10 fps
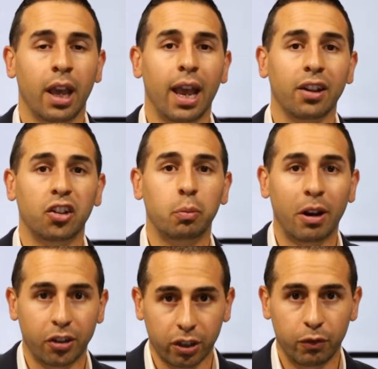
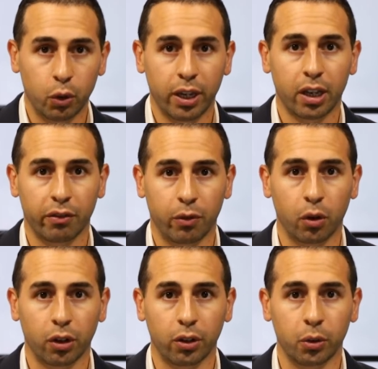especially if you can't
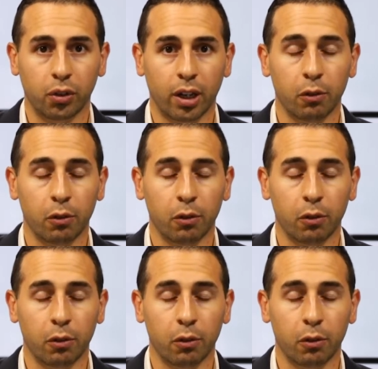afford to lose any.